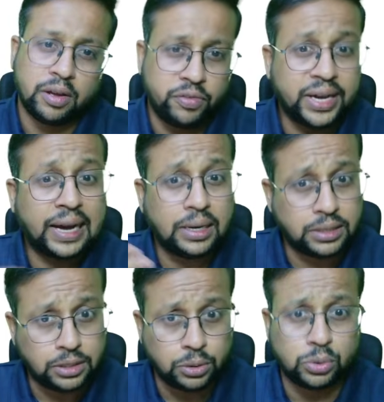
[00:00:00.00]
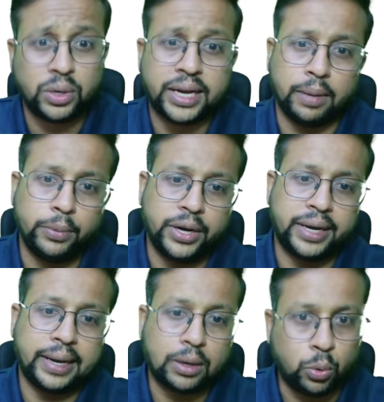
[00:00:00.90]
Faecalis is usually community
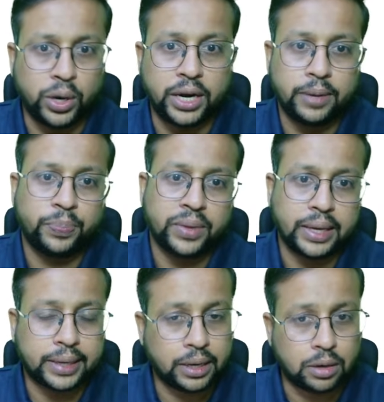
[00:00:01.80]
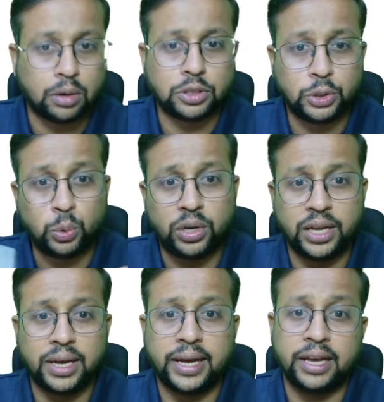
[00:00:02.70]
acquired. It can cause
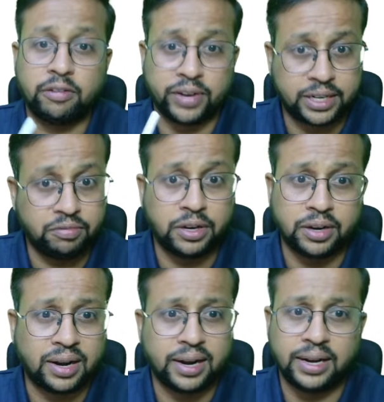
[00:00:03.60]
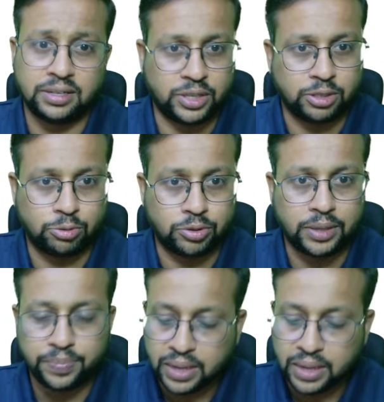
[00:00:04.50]
UTI, infective endocarditis, etc.